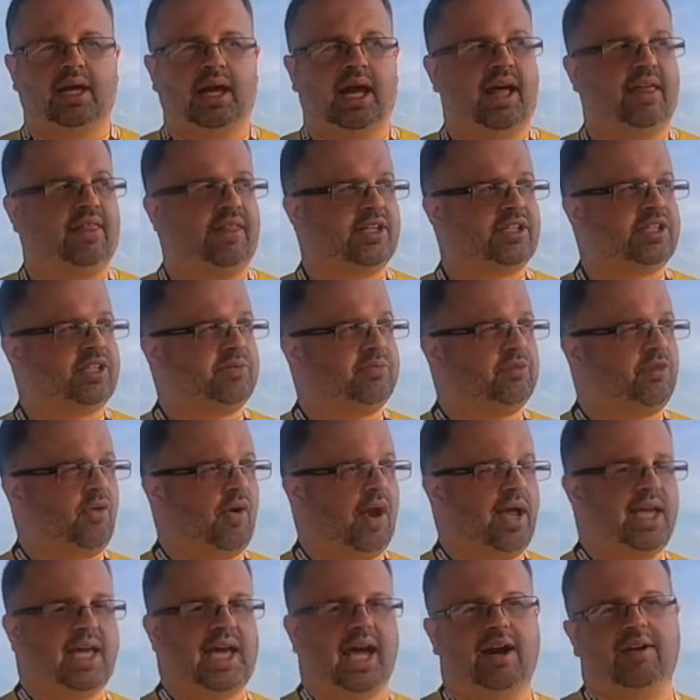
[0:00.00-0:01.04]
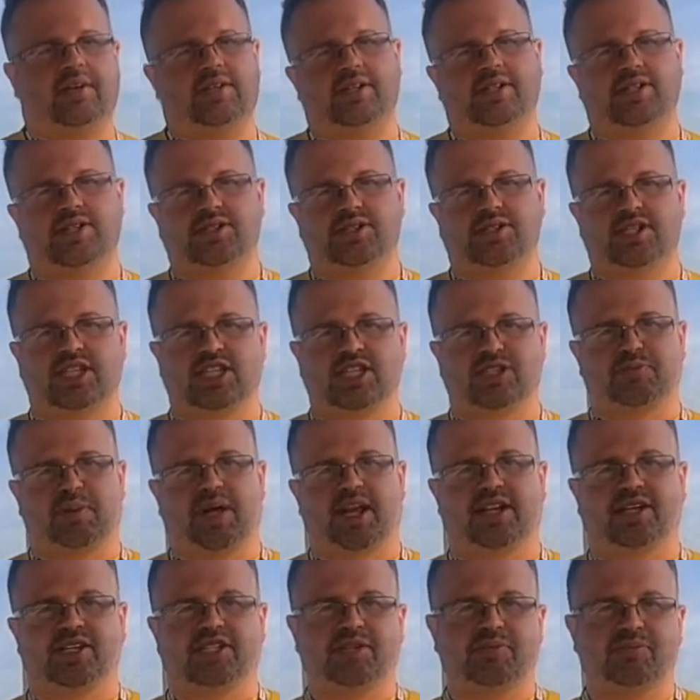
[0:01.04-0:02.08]
And there's some great characters in this
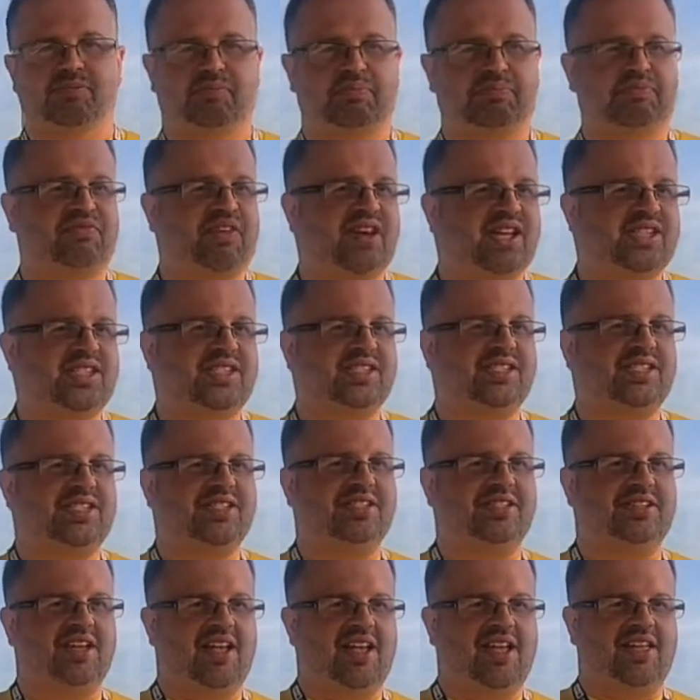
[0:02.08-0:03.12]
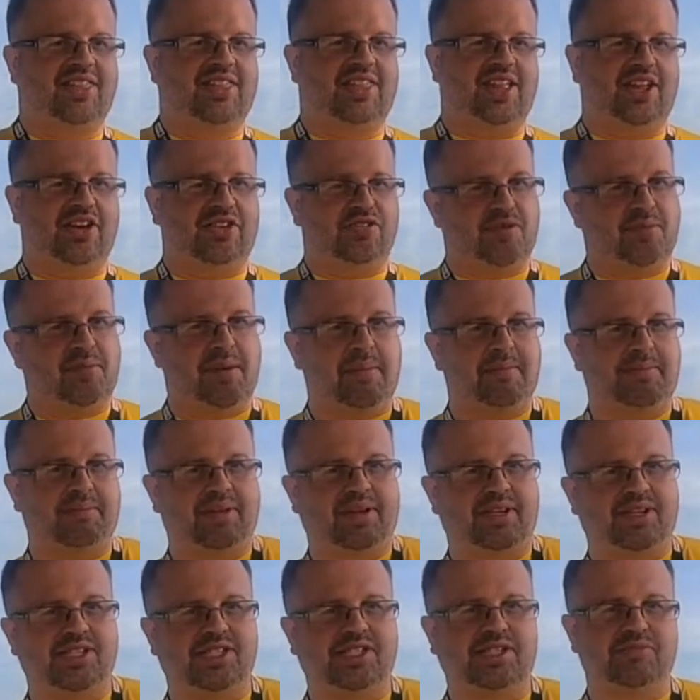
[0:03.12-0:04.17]
paddock, some faces that I
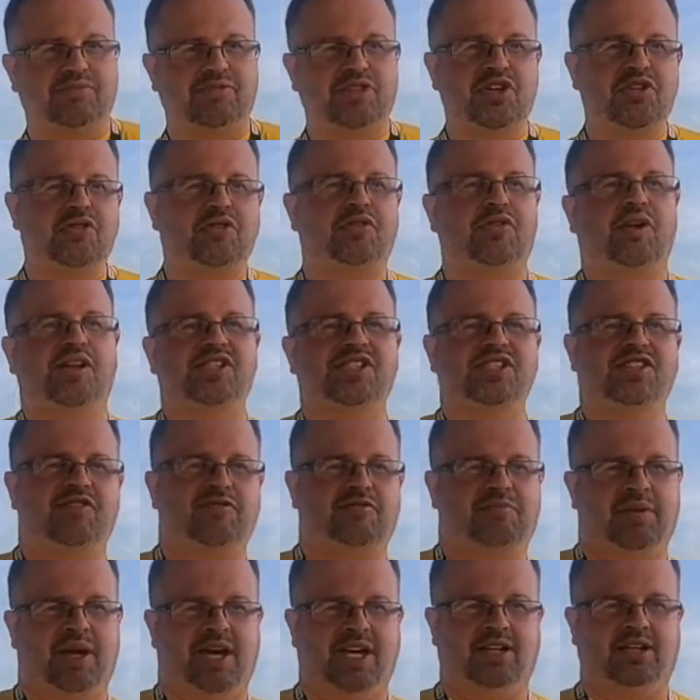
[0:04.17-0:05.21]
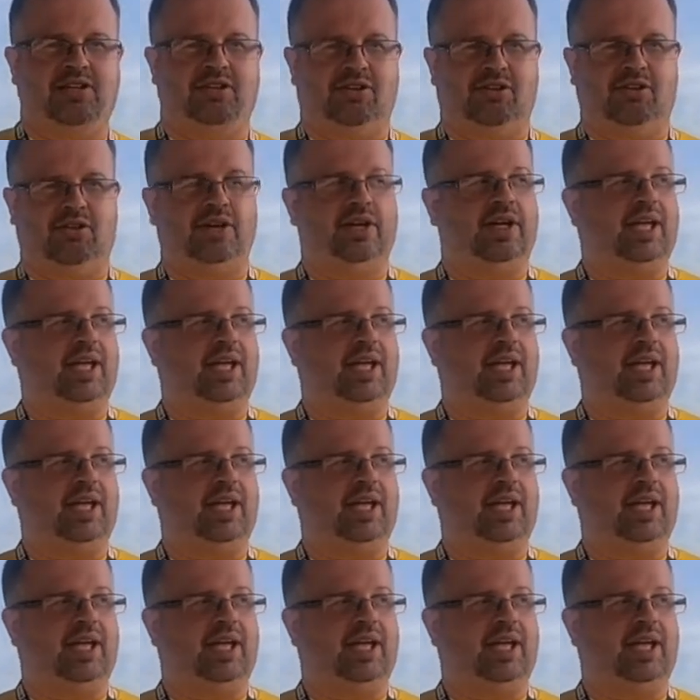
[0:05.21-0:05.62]
remember, some new friends I've made along,